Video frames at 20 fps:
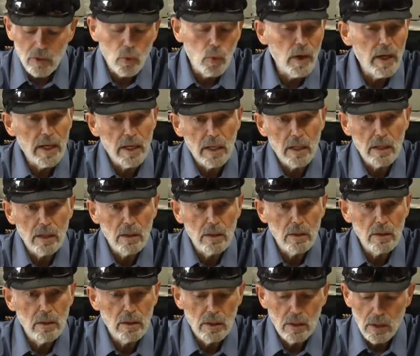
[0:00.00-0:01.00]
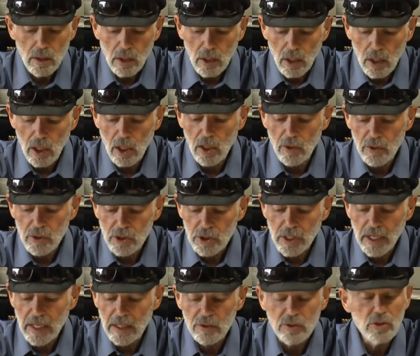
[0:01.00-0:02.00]
away all the
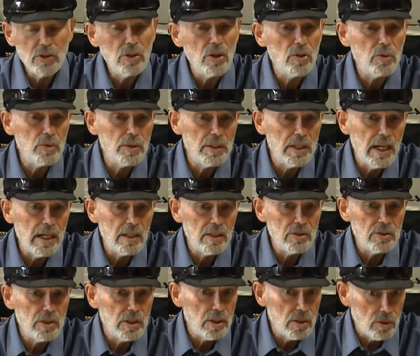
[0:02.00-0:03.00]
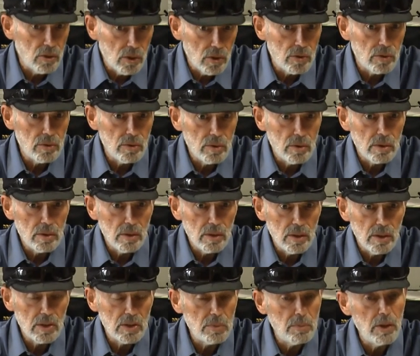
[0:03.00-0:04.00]
child's Torah knowledge that it learned
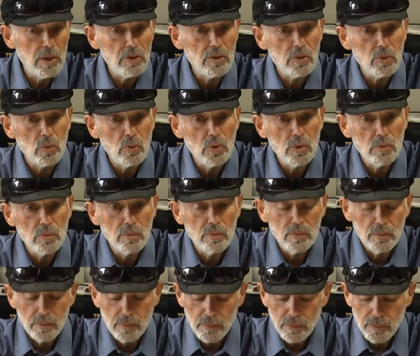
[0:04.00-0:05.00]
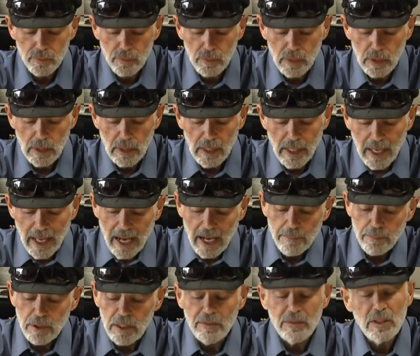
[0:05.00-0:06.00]
in its mother's womb. I
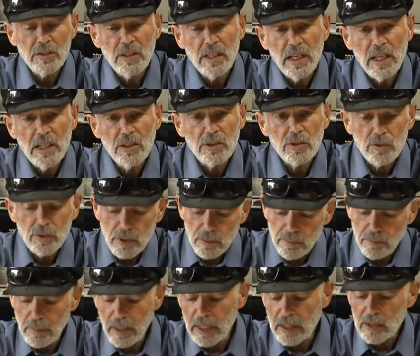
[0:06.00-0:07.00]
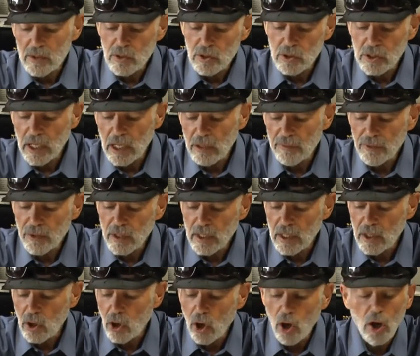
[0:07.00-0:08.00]
believe that the angel that makes the child
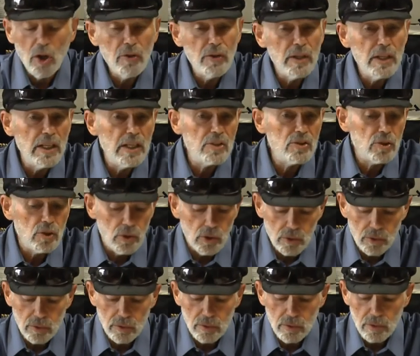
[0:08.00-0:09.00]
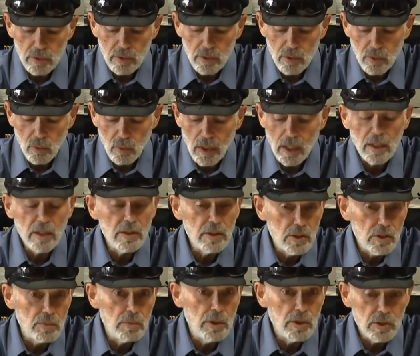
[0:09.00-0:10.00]
forget all that he has learned while in
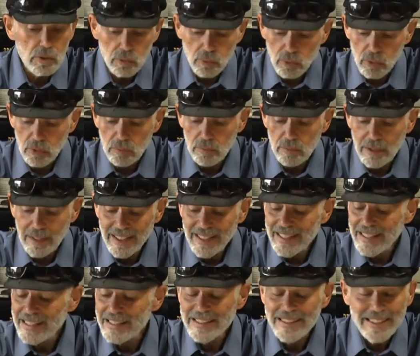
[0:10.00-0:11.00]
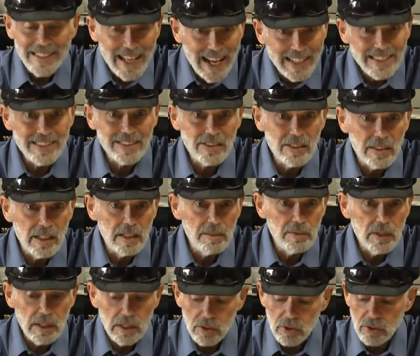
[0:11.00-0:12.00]
his mother's womb is not the
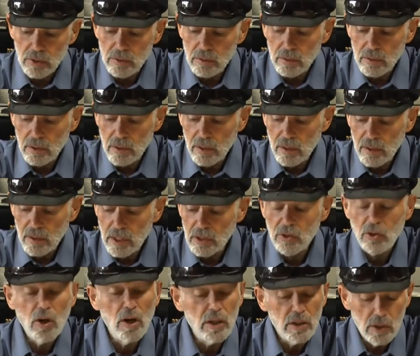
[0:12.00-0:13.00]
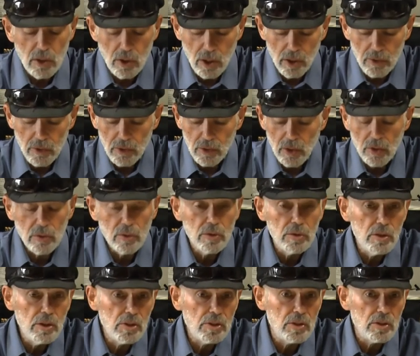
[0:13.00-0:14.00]
same angel that taught it all the Torah
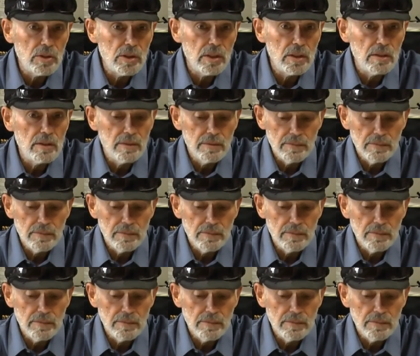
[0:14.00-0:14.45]
initially.